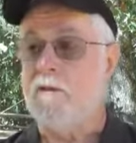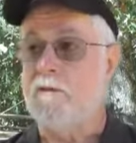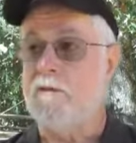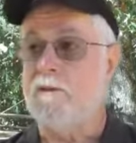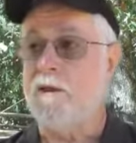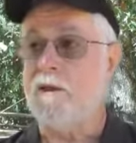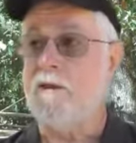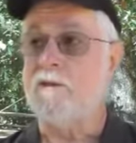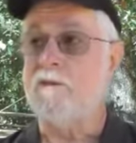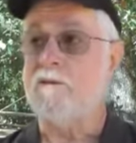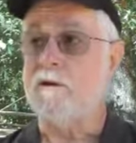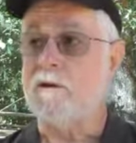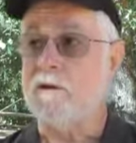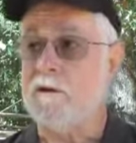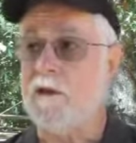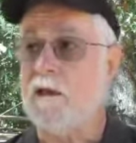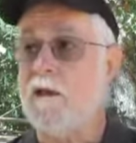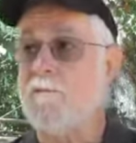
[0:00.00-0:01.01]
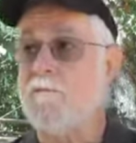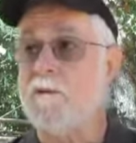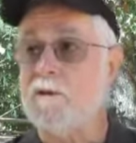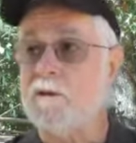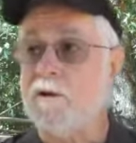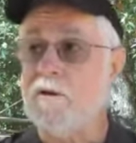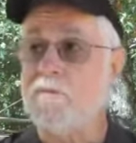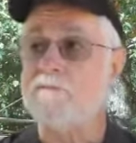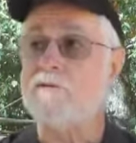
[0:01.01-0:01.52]
then the clay
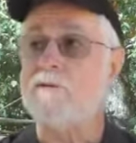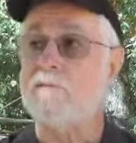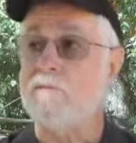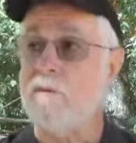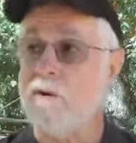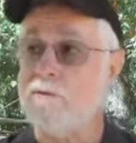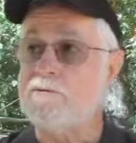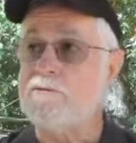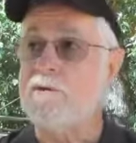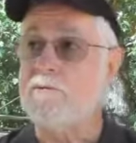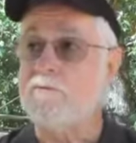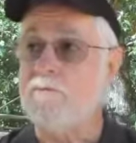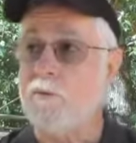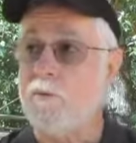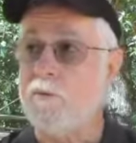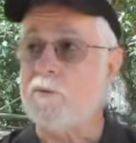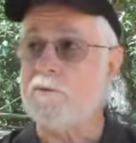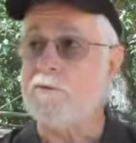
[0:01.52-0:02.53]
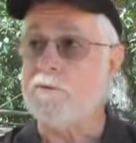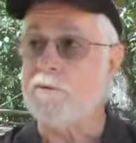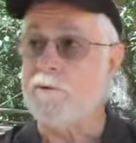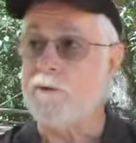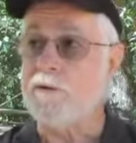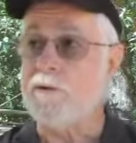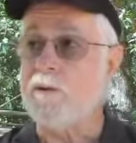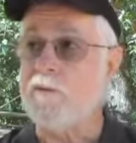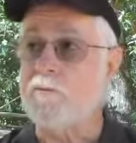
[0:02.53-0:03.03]
becomes the most important
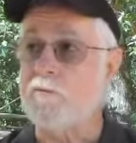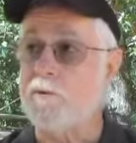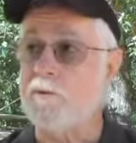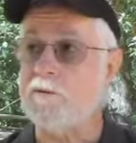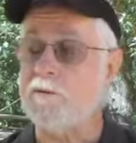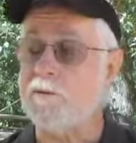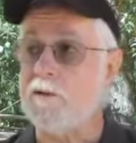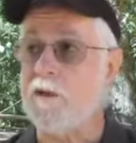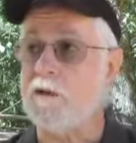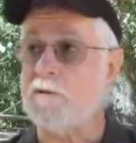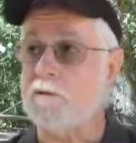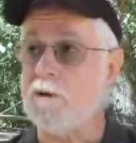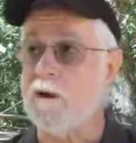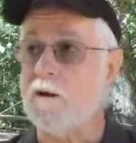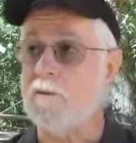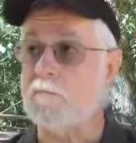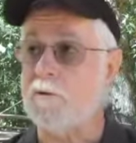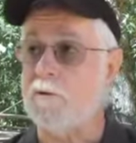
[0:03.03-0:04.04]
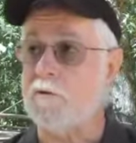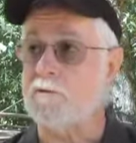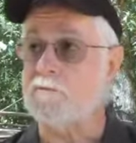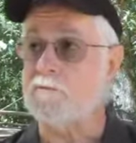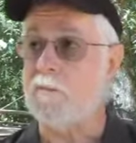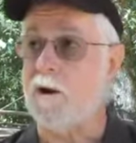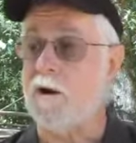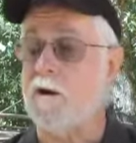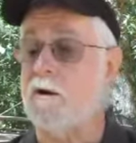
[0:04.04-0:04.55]
thing he put in that
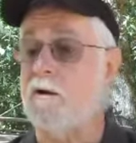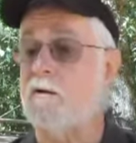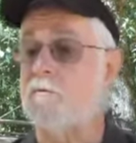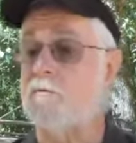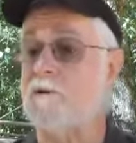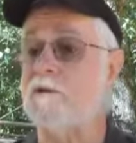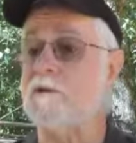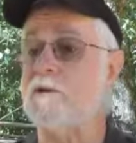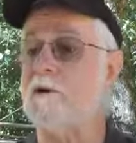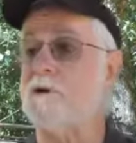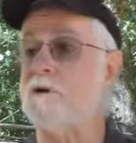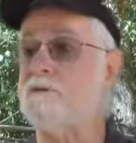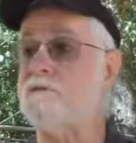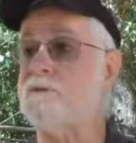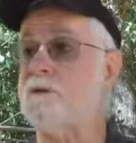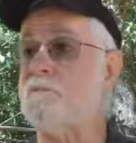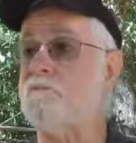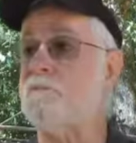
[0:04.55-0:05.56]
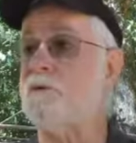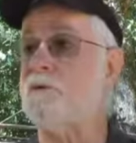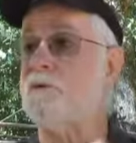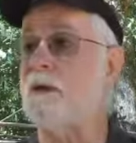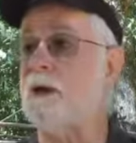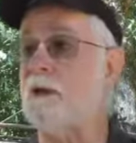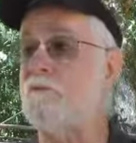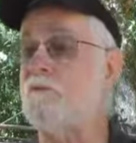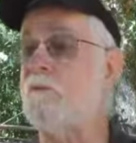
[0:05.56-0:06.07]
compost pile, because it
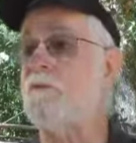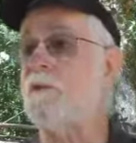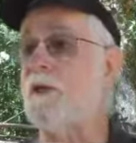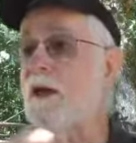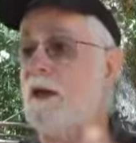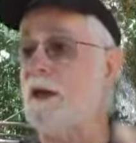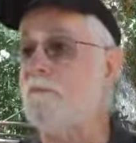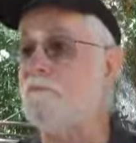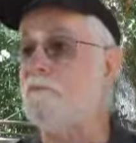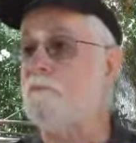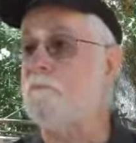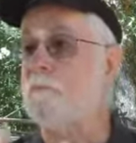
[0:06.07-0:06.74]
will have the